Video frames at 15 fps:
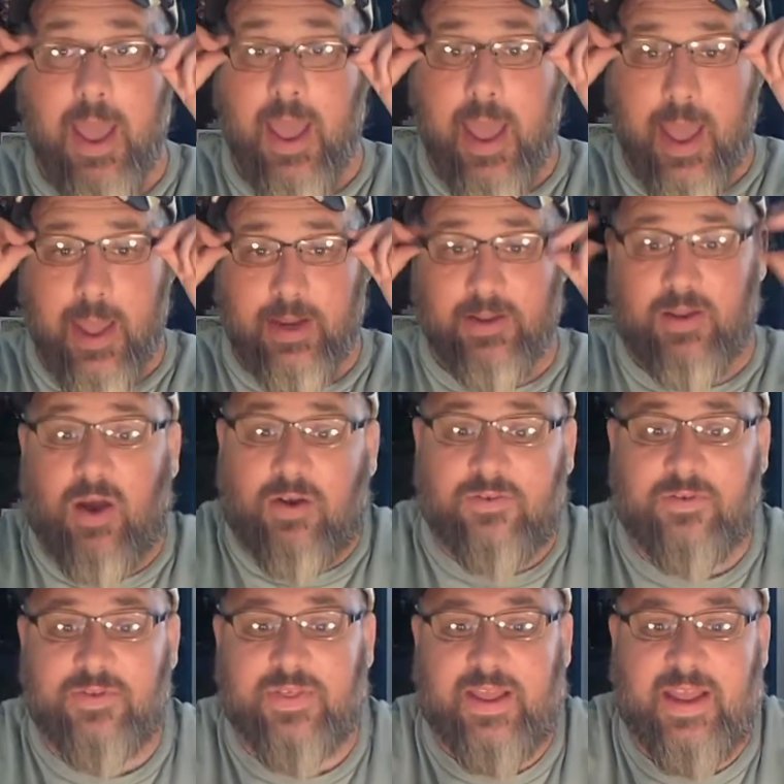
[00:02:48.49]
And goes
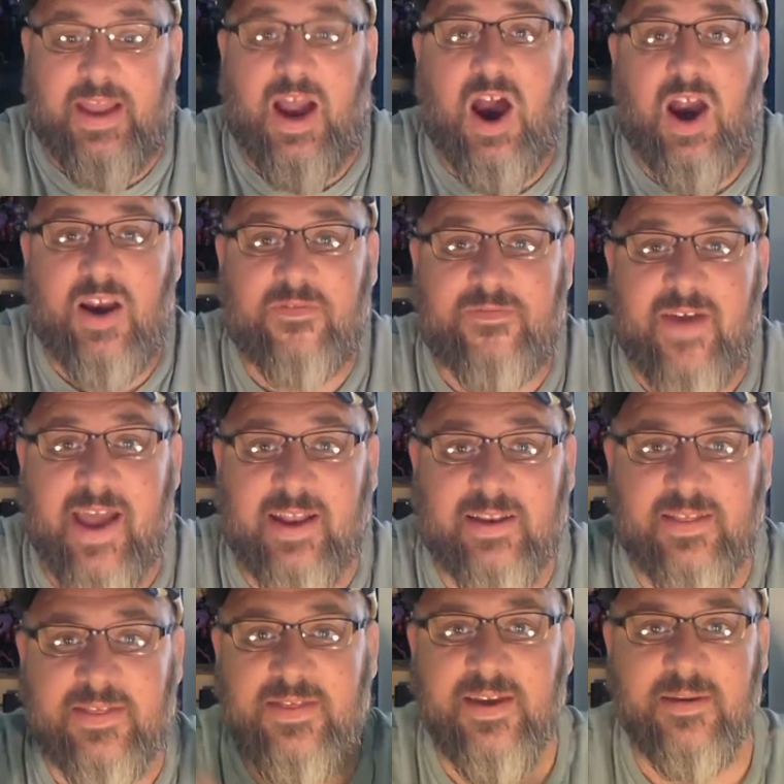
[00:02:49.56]
with artifact
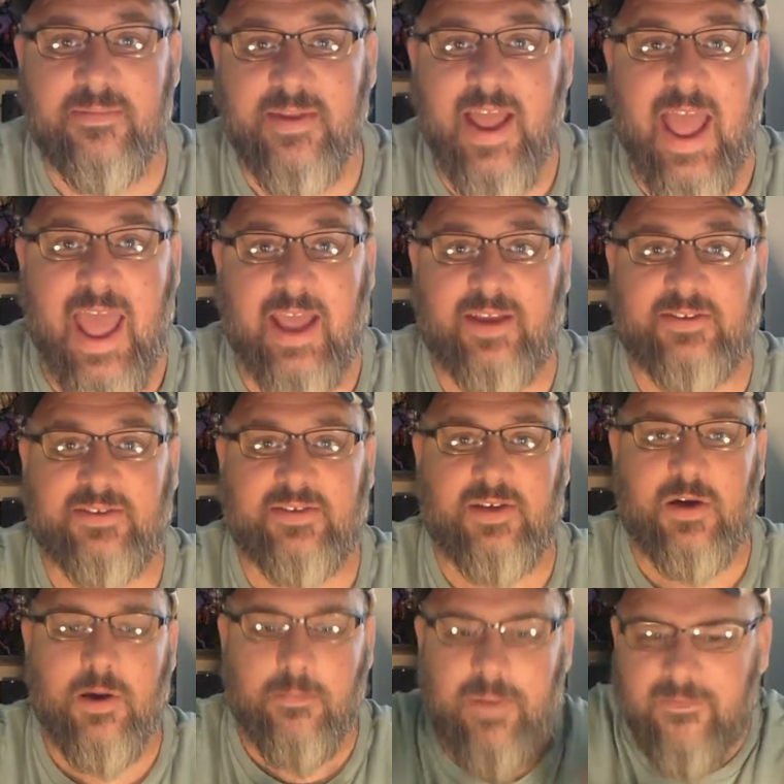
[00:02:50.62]
themed decks,
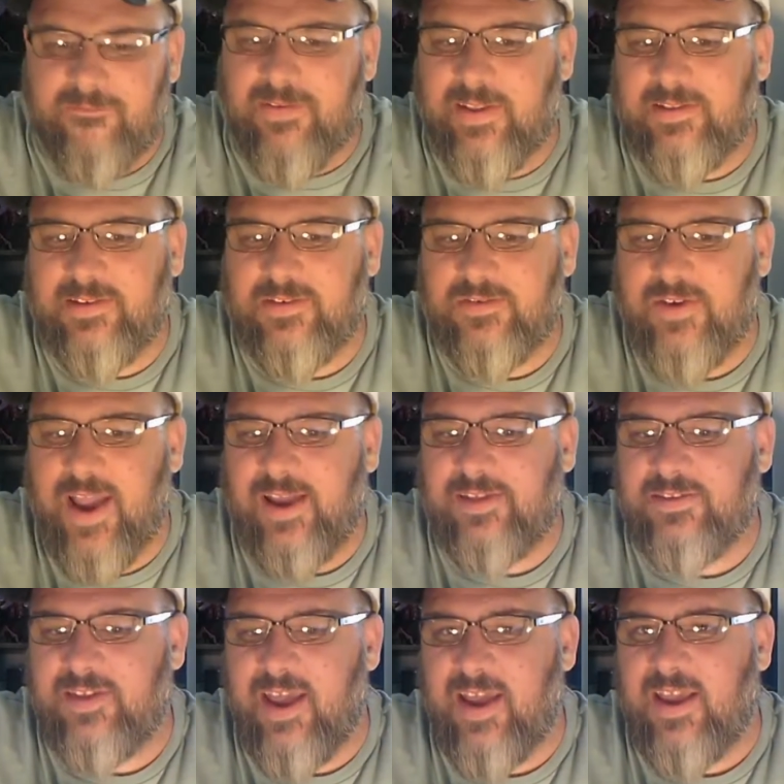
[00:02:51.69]
but fits in Dragon's
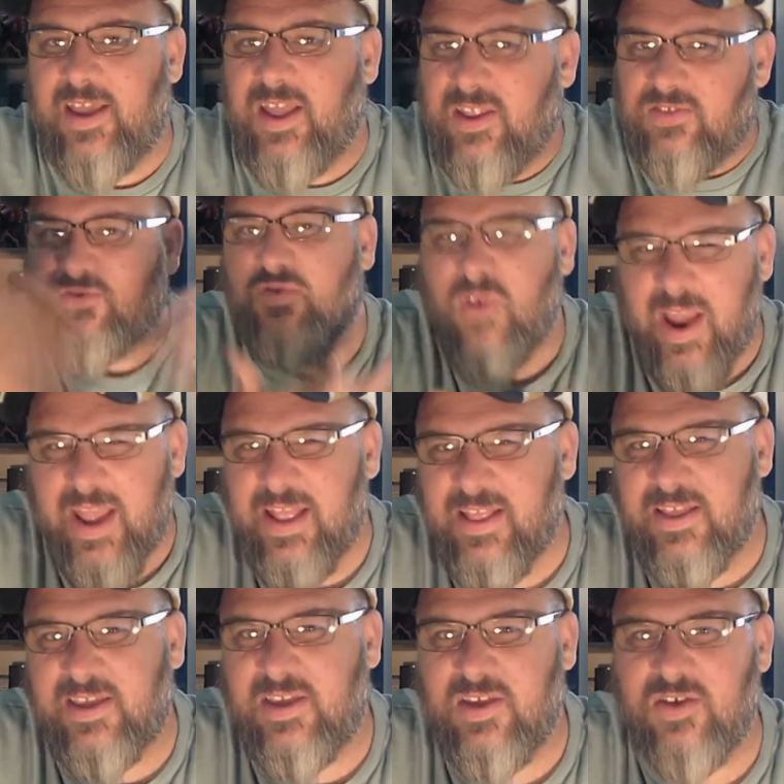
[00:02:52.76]
deck, is great in the
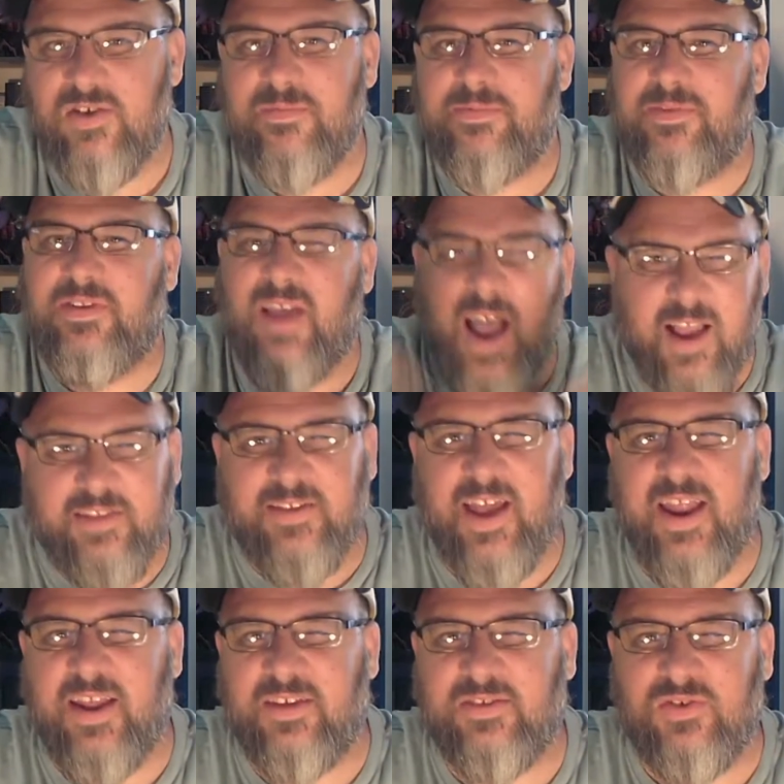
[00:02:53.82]
cube.
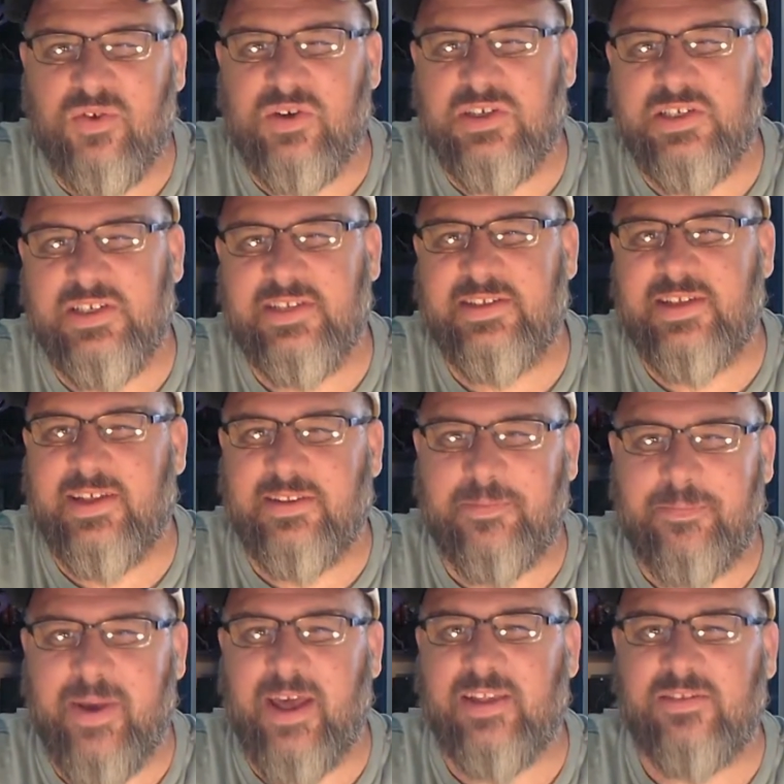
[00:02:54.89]
Dockside Extortionist has a
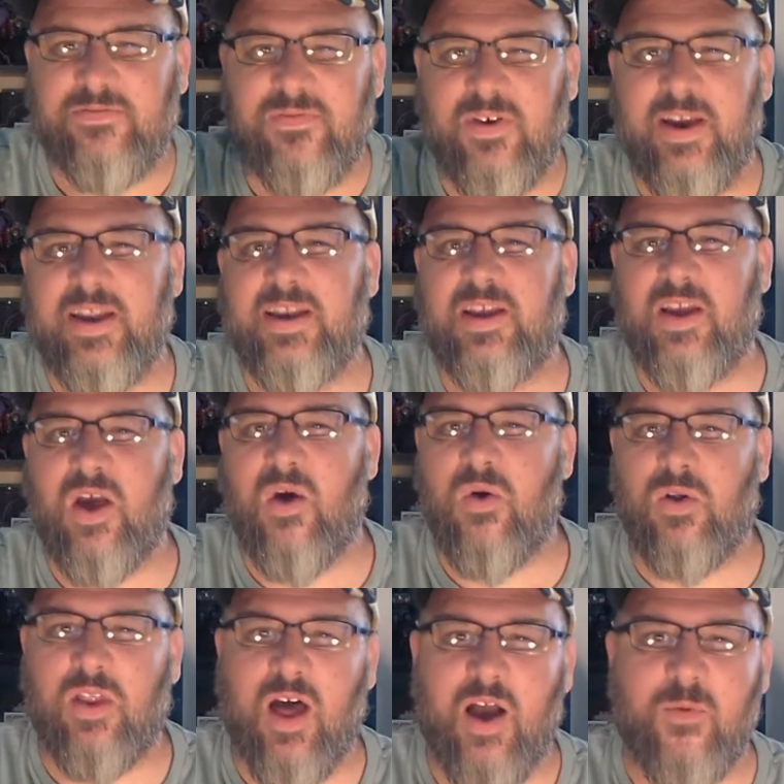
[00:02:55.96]
best friend to go
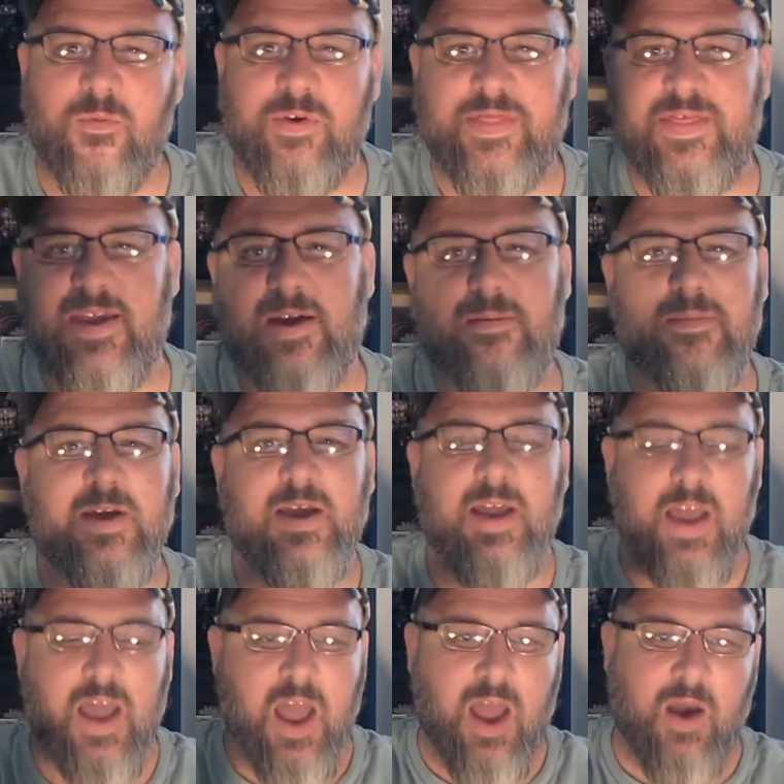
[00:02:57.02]
along with him.
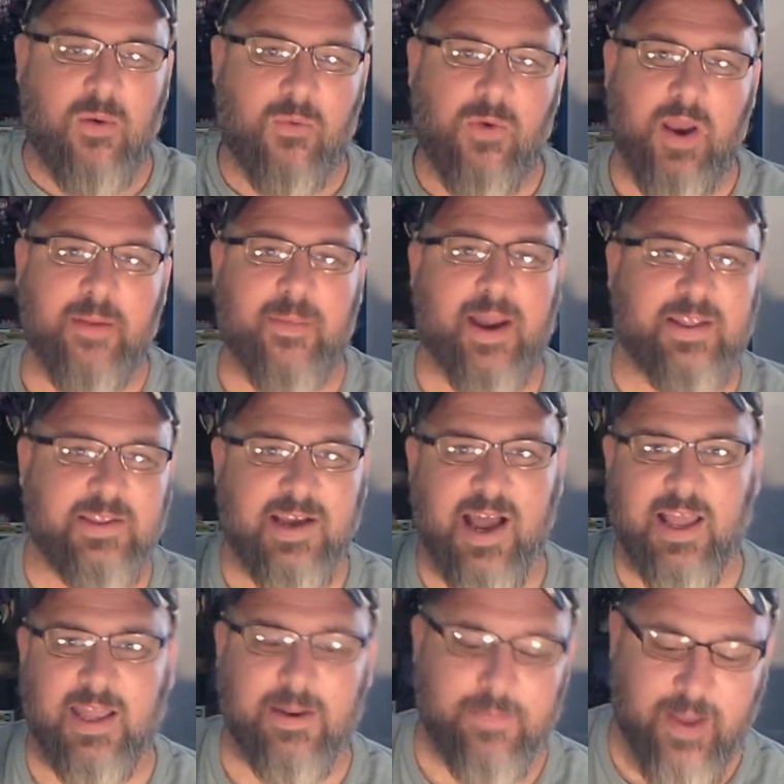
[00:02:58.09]
And what am I
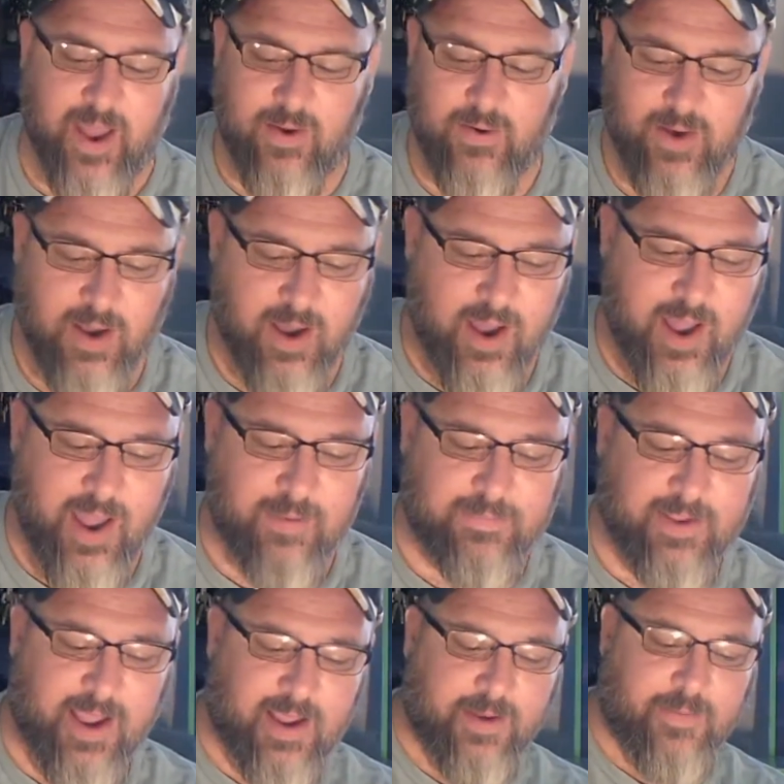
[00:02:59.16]
talking about? I'm
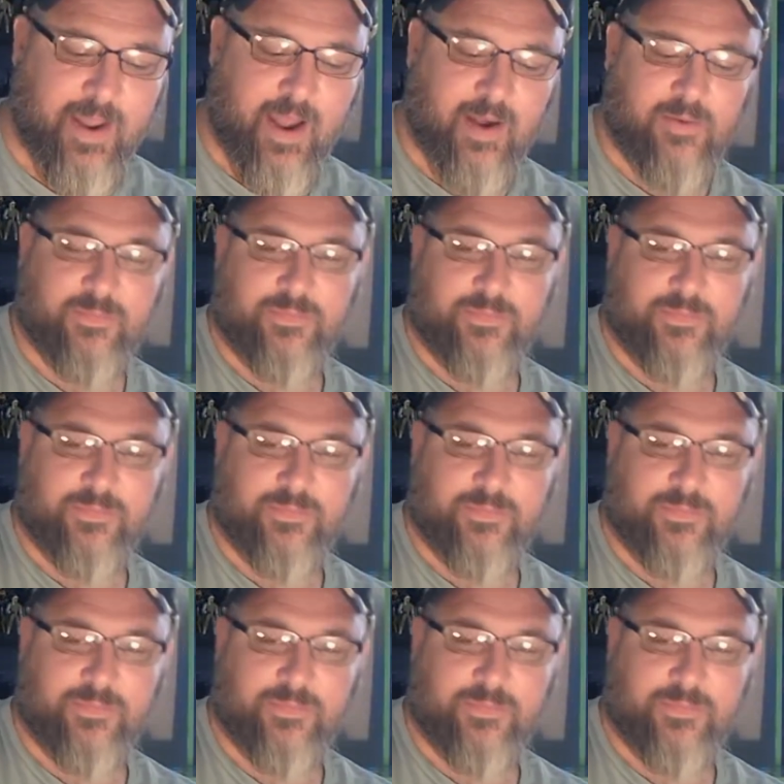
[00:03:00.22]
talking about